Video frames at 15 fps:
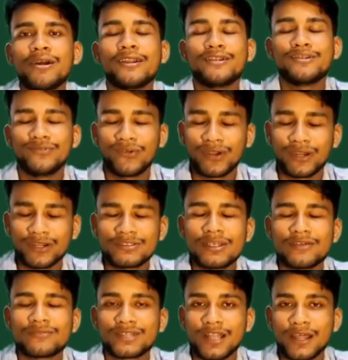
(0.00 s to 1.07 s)
and don't forget to
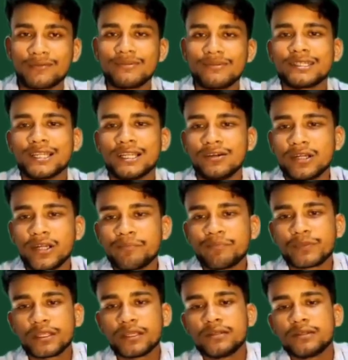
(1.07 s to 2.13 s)
subscribe the channel. Okay,
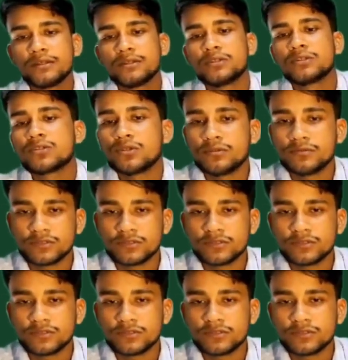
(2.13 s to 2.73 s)
so